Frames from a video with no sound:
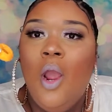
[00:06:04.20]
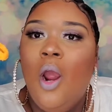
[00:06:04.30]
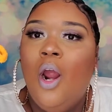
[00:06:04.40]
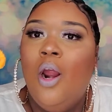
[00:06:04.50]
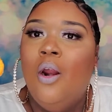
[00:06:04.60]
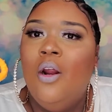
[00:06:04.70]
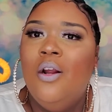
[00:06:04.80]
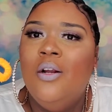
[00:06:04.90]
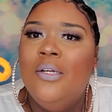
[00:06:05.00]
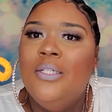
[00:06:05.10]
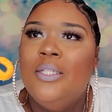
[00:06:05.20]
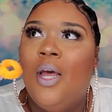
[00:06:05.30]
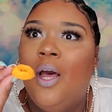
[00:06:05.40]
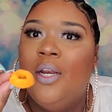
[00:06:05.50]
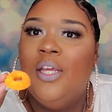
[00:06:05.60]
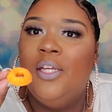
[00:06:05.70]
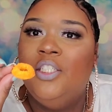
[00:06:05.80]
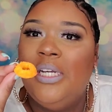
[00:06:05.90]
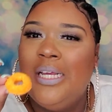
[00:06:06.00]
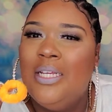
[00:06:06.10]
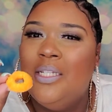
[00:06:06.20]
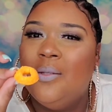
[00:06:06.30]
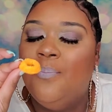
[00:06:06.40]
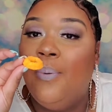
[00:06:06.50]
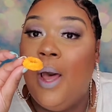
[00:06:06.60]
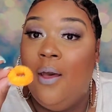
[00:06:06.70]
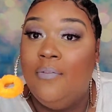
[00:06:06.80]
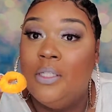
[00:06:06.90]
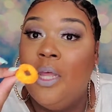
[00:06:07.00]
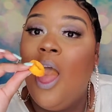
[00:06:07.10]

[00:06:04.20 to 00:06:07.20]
Hers honey cheese puffs,